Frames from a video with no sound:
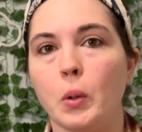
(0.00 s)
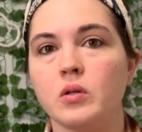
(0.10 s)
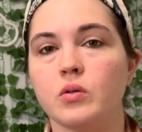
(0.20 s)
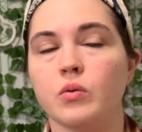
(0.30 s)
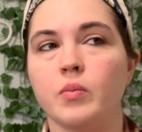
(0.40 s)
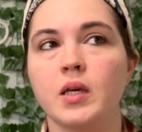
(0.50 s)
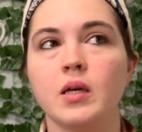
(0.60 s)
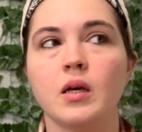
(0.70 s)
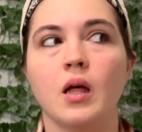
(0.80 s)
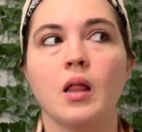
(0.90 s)
to
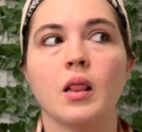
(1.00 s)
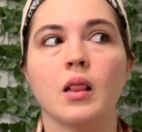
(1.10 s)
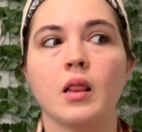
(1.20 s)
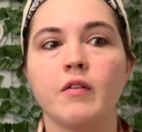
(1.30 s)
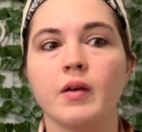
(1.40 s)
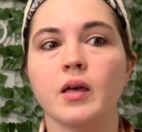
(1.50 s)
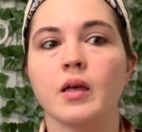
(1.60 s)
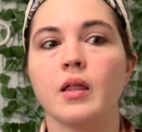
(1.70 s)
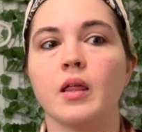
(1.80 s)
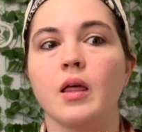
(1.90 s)
be living
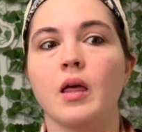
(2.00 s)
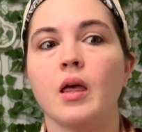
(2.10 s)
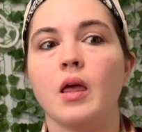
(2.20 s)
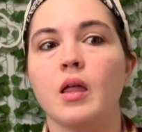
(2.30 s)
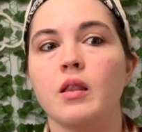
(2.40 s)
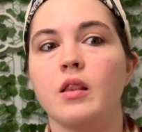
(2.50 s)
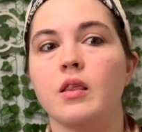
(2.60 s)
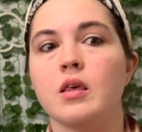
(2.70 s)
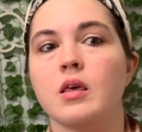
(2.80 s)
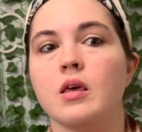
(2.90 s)
in
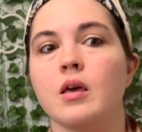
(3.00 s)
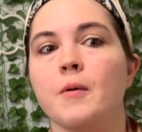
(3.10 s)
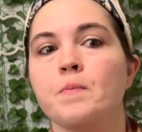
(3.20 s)
the